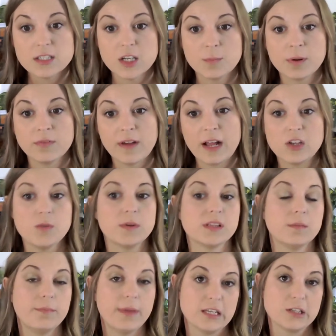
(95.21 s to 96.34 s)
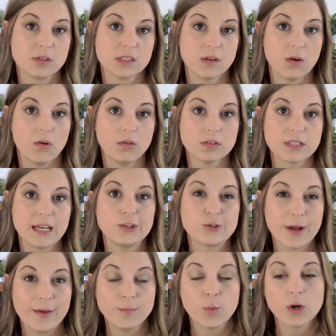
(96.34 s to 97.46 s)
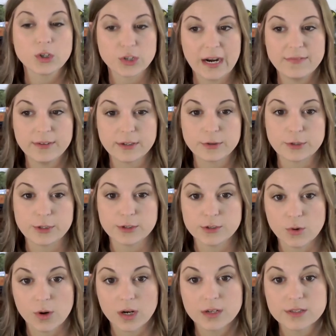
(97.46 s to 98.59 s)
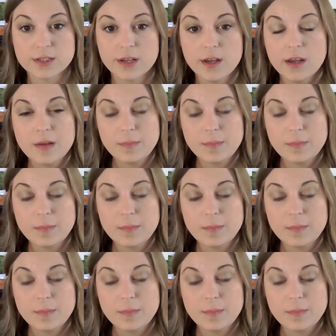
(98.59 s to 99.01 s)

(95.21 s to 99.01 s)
to provide you with the best results and drive more traffic through your doors.